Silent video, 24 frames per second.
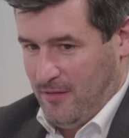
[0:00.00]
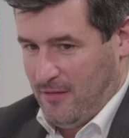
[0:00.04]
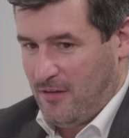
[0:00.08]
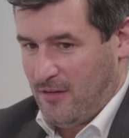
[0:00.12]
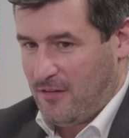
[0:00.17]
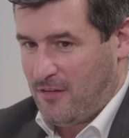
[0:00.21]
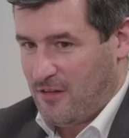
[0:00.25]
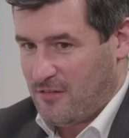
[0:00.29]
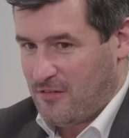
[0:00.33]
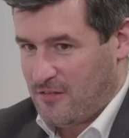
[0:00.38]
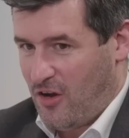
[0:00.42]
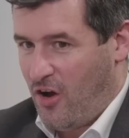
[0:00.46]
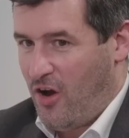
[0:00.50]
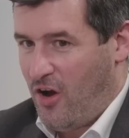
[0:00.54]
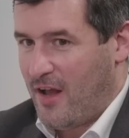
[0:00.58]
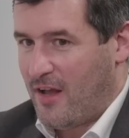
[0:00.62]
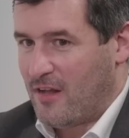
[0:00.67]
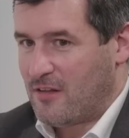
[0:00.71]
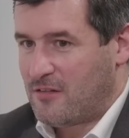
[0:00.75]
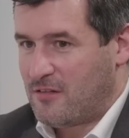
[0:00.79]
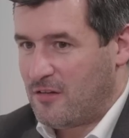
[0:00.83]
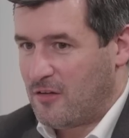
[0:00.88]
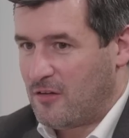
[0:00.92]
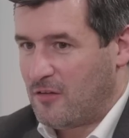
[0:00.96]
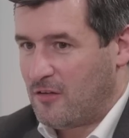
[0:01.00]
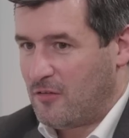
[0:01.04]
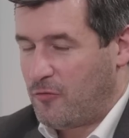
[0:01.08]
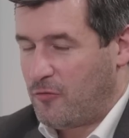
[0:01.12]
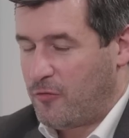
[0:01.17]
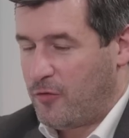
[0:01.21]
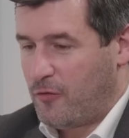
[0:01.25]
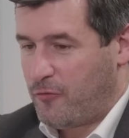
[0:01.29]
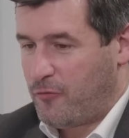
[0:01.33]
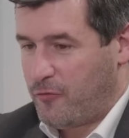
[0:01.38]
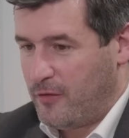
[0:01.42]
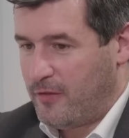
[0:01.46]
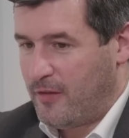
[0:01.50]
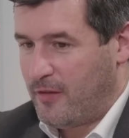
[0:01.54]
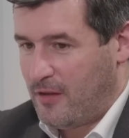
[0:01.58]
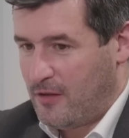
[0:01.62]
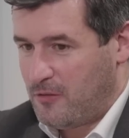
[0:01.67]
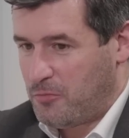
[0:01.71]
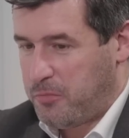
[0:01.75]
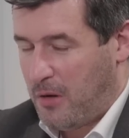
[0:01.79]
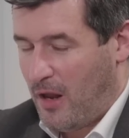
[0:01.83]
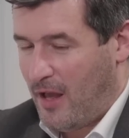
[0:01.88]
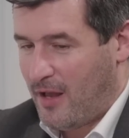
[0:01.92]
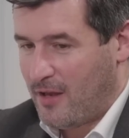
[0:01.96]
desire from these
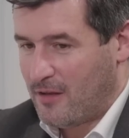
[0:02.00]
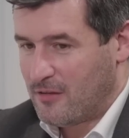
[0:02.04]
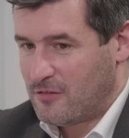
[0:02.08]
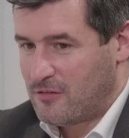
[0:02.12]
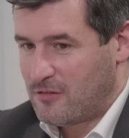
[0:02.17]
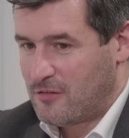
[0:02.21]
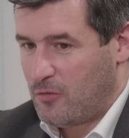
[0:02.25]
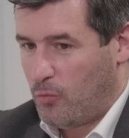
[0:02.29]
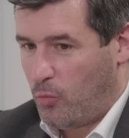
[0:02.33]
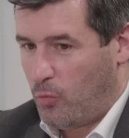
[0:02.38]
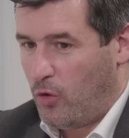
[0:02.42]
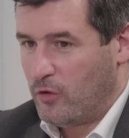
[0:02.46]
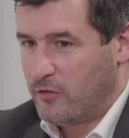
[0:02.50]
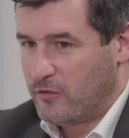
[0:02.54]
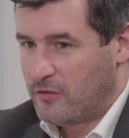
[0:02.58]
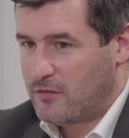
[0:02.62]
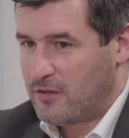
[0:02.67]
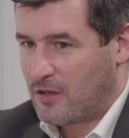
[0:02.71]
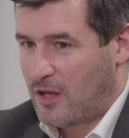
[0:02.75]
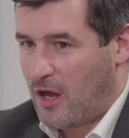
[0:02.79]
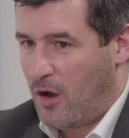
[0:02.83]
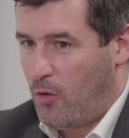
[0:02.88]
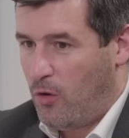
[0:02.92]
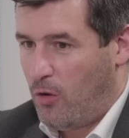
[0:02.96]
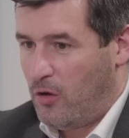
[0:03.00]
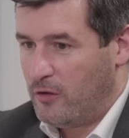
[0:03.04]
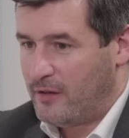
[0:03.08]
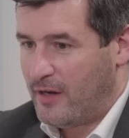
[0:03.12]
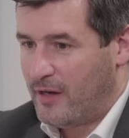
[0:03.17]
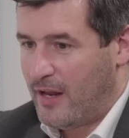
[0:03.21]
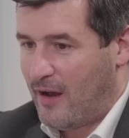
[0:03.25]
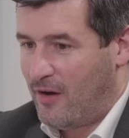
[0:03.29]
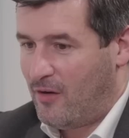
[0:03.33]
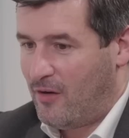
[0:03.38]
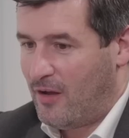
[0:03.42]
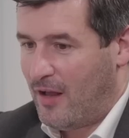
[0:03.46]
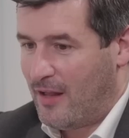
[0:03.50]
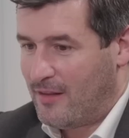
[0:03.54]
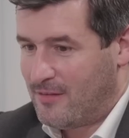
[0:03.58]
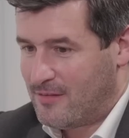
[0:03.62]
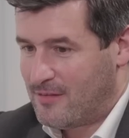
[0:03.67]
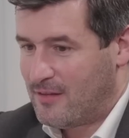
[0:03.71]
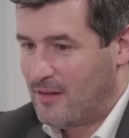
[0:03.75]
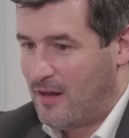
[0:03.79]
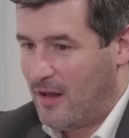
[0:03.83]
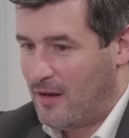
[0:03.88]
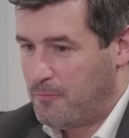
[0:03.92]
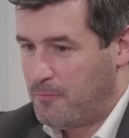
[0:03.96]
players to want to go on now
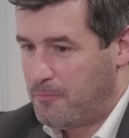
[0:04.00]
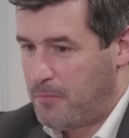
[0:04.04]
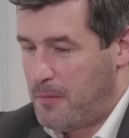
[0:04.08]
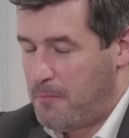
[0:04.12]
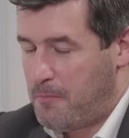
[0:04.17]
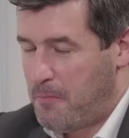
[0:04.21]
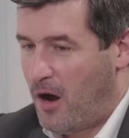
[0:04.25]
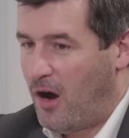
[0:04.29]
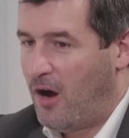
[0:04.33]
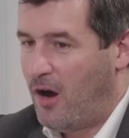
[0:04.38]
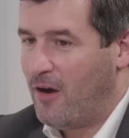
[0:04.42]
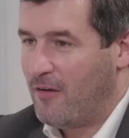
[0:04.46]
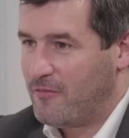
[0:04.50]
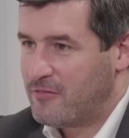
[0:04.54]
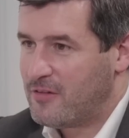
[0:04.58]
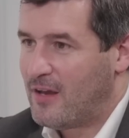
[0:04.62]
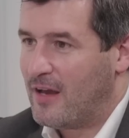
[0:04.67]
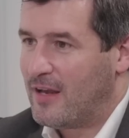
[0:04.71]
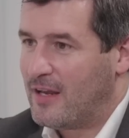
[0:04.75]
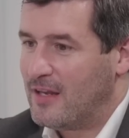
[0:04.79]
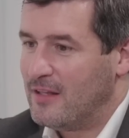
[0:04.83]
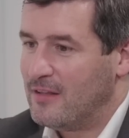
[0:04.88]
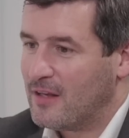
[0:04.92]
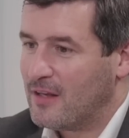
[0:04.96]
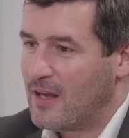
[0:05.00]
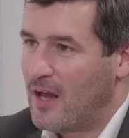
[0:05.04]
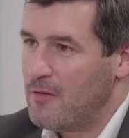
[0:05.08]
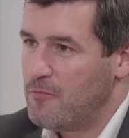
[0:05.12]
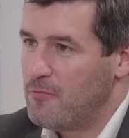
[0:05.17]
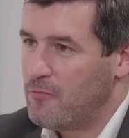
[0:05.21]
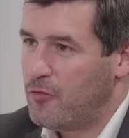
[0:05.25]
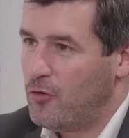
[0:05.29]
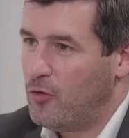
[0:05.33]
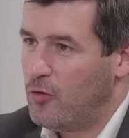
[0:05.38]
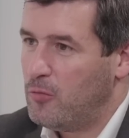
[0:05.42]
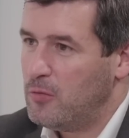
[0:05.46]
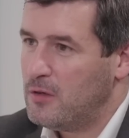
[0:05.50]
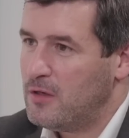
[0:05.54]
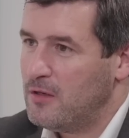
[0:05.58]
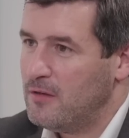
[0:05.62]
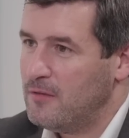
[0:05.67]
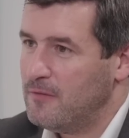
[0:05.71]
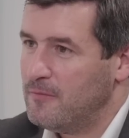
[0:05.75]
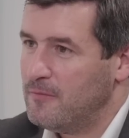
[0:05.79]
and be part of taking the game forward.